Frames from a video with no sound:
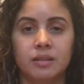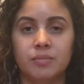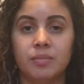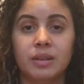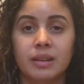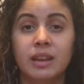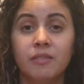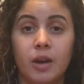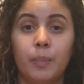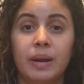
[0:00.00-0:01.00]
to give
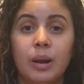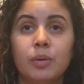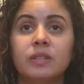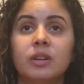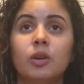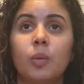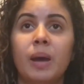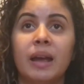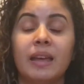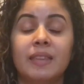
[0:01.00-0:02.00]
up. And I was going to go
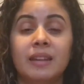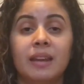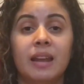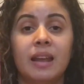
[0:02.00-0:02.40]
back. And then